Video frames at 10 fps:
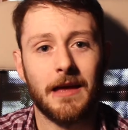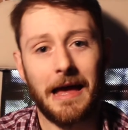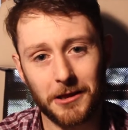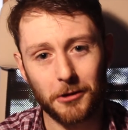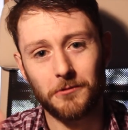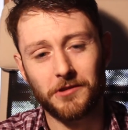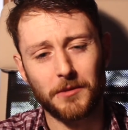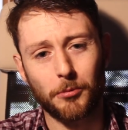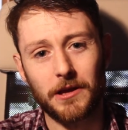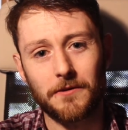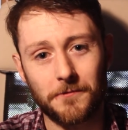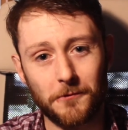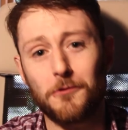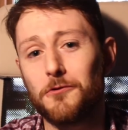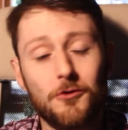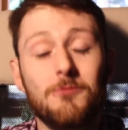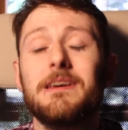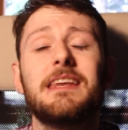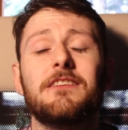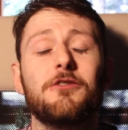Hello to the brave few who
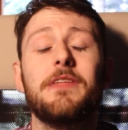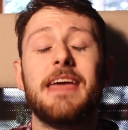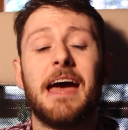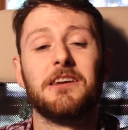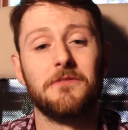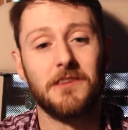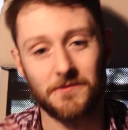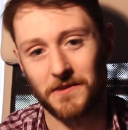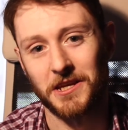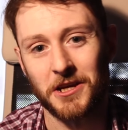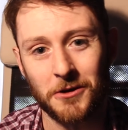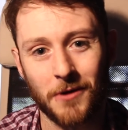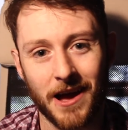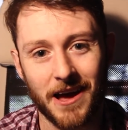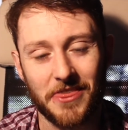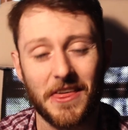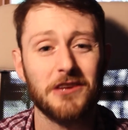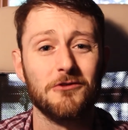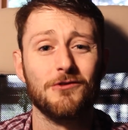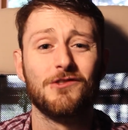made it to the end of this video.
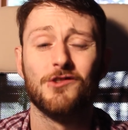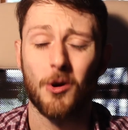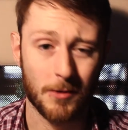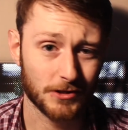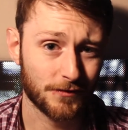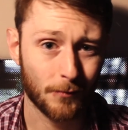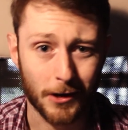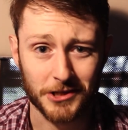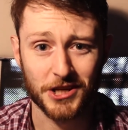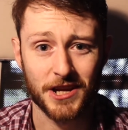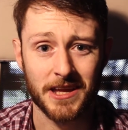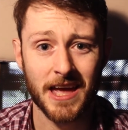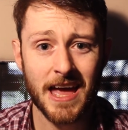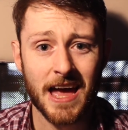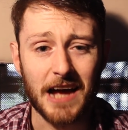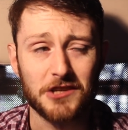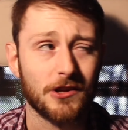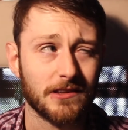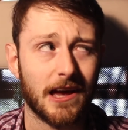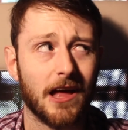Thank you so much for watching. As
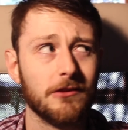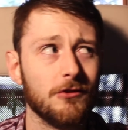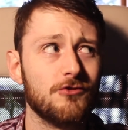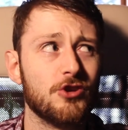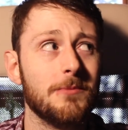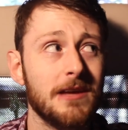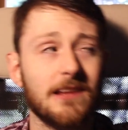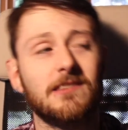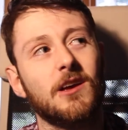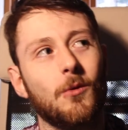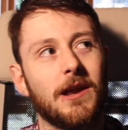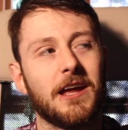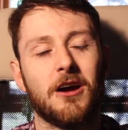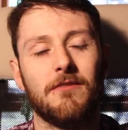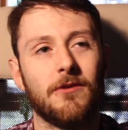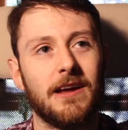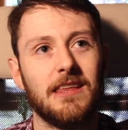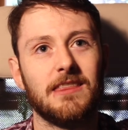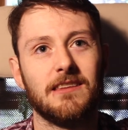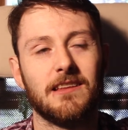you can tell, YouTube hates it when I cover
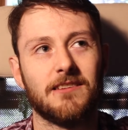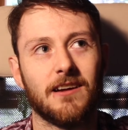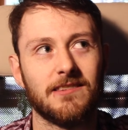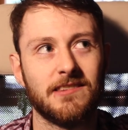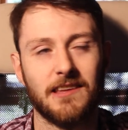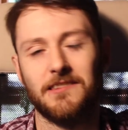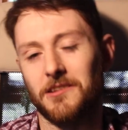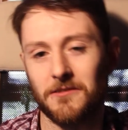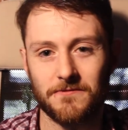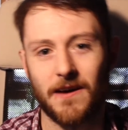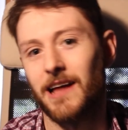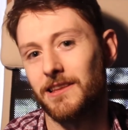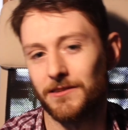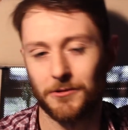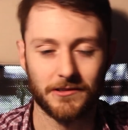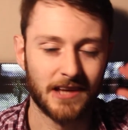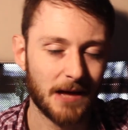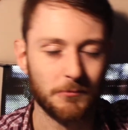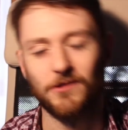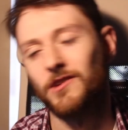anything that's got sensitive, violent, or
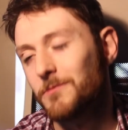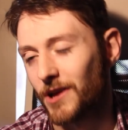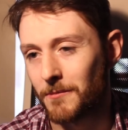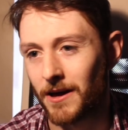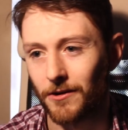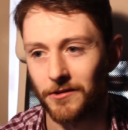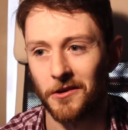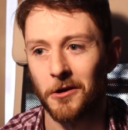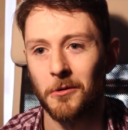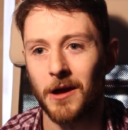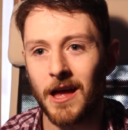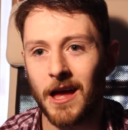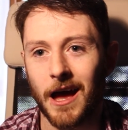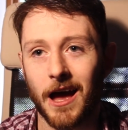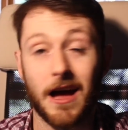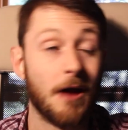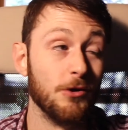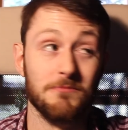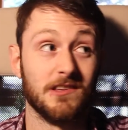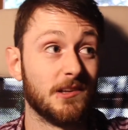taboo subject matter, so I
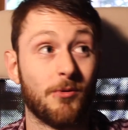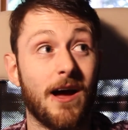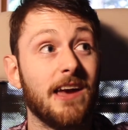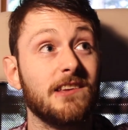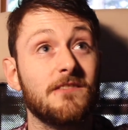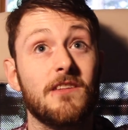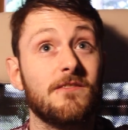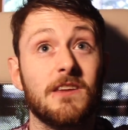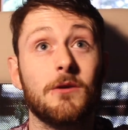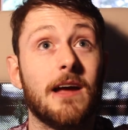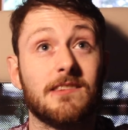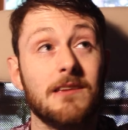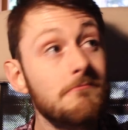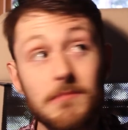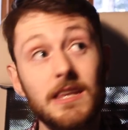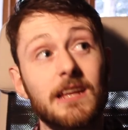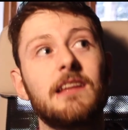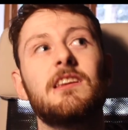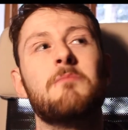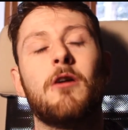wouldn't be surprised if this video gets
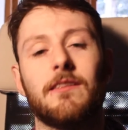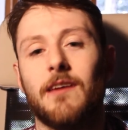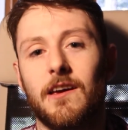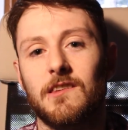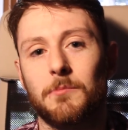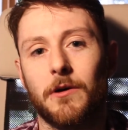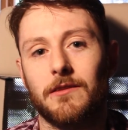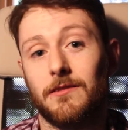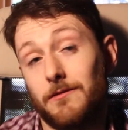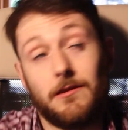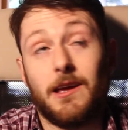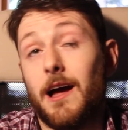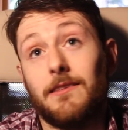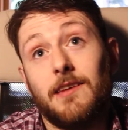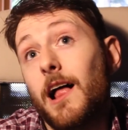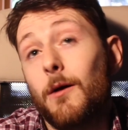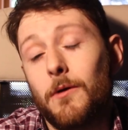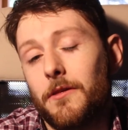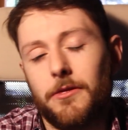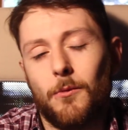immediately demonetized, but you can't tell
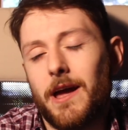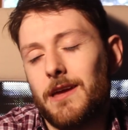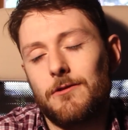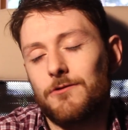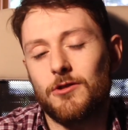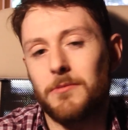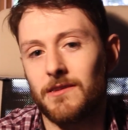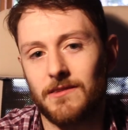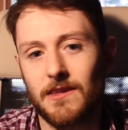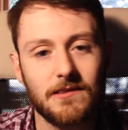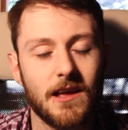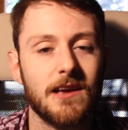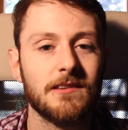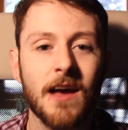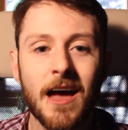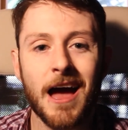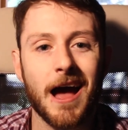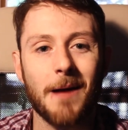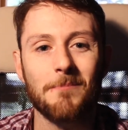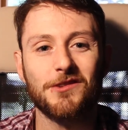with the way YouTube is these days.
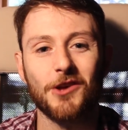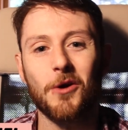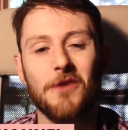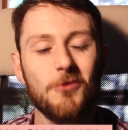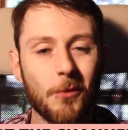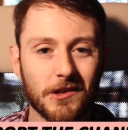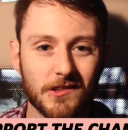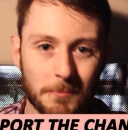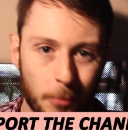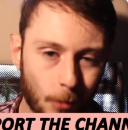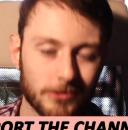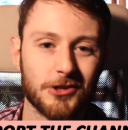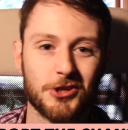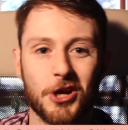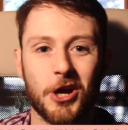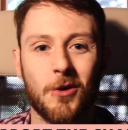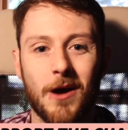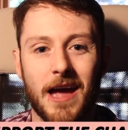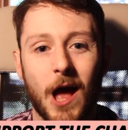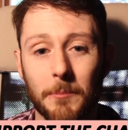So if you want to support the show,
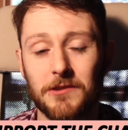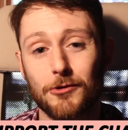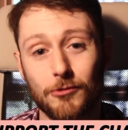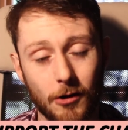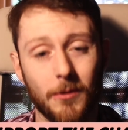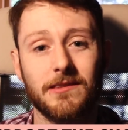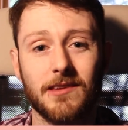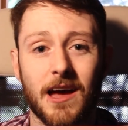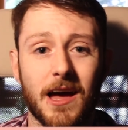help me to grow it,